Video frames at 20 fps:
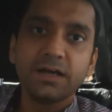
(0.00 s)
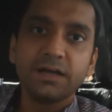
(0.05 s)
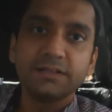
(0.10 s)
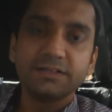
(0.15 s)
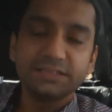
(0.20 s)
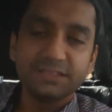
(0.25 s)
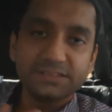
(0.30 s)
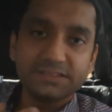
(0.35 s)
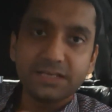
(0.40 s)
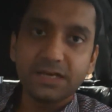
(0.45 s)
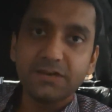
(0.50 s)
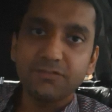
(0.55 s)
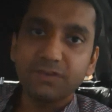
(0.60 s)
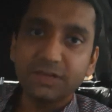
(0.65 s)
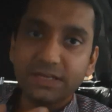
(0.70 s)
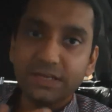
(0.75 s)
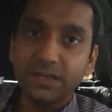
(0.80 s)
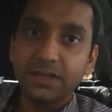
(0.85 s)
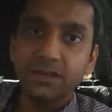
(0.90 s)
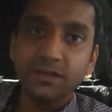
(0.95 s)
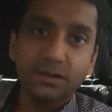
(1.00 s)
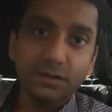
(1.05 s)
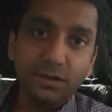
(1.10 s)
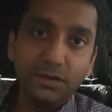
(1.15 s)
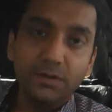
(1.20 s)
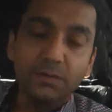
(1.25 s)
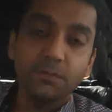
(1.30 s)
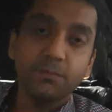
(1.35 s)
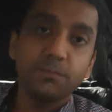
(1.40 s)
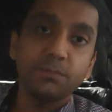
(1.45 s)
these are very
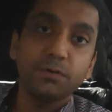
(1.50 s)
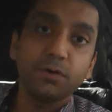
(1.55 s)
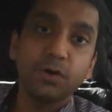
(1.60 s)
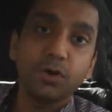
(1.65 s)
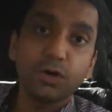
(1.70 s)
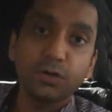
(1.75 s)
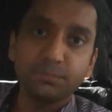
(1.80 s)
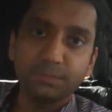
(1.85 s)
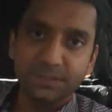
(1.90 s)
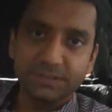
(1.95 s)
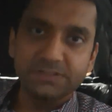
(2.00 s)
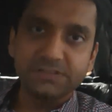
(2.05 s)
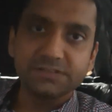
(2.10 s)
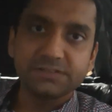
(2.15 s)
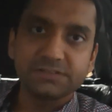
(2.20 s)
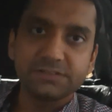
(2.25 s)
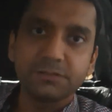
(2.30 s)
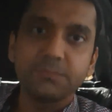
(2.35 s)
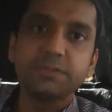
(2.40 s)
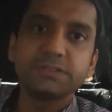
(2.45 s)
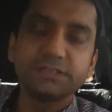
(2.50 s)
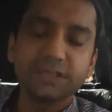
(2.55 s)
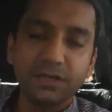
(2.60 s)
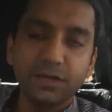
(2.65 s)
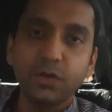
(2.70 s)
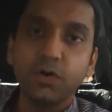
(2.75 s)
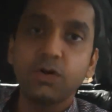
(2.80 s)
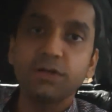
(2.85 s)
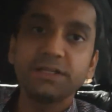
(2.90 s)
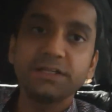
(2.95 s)
hot places,
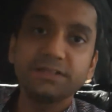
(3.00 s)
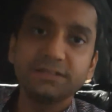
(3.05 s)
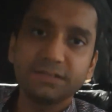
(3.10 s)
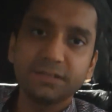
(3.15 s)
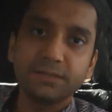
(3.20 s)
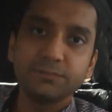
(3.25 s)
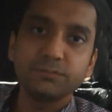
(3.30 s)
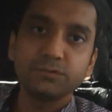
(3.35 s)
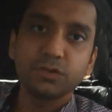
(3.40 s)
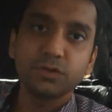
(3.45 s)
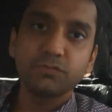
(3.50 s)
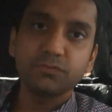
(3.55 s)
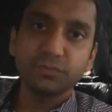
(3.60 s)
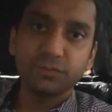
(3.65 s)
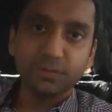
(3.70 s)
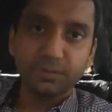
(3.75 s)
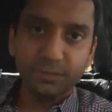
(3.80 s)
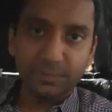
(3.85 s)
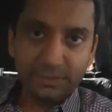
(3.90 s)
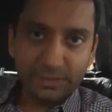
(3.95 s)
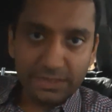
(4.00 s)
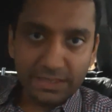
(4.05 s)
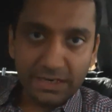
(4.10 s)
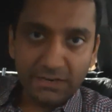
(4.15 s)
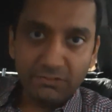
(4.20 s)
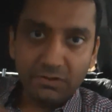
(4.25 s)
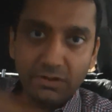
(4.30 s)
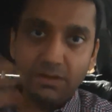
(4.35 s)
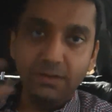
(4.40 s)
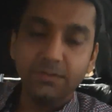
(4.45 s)
basically hot in terms of they
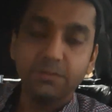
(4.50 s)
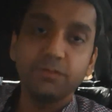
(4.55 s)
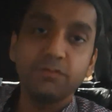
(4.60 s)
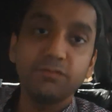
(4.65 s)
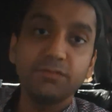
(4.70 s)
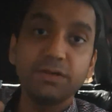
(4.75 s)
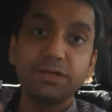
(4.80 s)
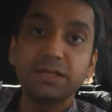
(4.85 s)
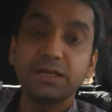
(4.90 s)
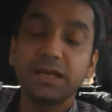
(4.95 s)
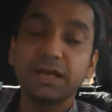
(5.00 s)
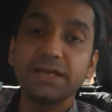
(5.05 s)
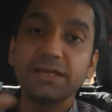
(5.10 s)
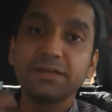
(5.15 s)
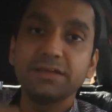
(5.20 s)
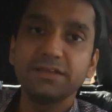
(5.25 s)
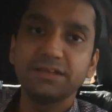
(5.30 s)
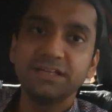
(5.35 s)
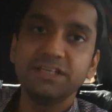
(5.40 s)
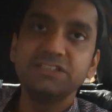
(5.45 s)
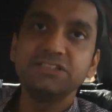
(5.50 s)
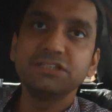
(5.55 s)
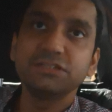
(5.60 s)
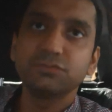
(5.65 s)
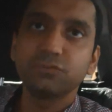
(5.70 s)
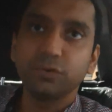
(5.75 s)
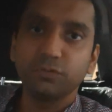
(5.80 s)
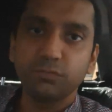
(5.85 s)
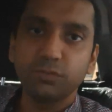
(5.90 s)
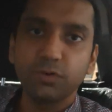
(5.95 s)
have a very high religious
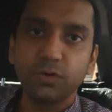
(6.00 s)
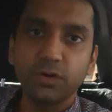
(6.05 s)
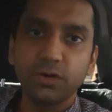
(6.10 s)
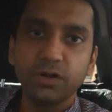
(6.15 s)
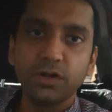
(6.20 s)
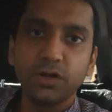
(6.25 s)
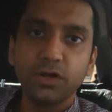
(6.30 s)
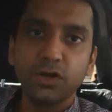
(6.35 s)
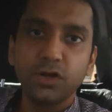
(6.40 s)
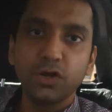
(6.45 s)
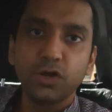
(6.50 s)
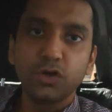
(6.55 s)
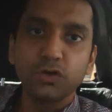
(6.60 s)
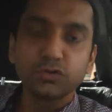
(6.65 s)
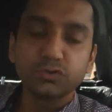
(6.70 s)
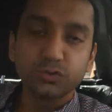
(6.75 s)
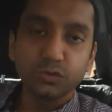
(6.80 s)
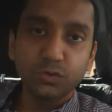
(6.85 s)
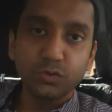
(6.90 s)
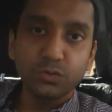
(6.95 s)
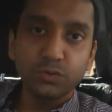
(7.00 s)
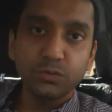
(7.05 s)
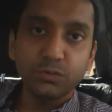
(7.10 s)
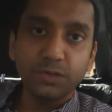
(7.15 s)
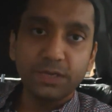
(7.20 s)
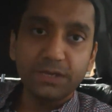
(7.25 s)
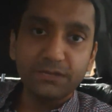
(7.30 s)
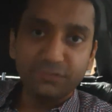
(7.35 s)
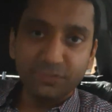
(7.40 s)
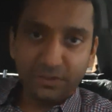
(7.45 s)
footfall. So
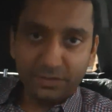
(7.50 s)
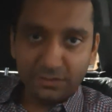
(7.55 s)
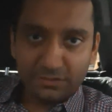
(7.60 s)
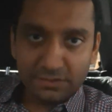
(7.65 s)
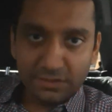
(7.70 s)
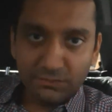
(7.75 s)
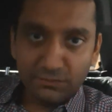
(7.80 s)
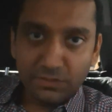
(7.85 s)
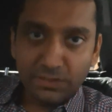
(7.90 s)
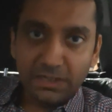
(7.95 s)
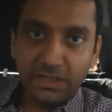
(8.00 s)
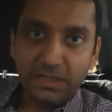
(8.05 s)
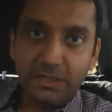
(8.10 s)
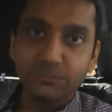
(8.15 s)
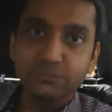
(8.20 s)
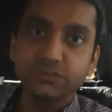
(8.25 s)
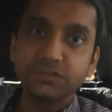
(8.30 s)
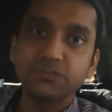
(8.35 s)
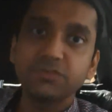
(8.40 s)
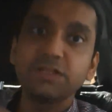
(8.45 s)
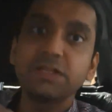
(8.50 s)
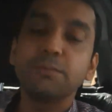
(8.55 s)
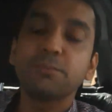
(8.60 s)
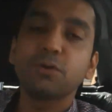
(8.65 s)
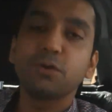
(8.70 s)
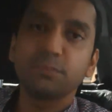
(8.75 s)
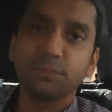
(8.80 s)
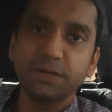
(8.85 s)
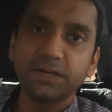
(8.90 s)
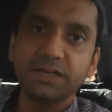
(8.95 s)
if someone comes with a
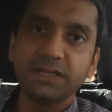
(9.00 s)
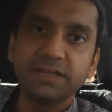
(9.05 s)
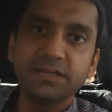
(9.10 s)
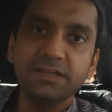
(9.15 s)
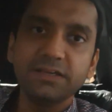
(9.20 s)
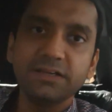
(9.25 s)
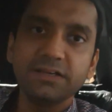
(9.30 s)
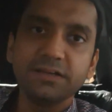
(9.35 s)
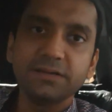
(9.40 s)
property,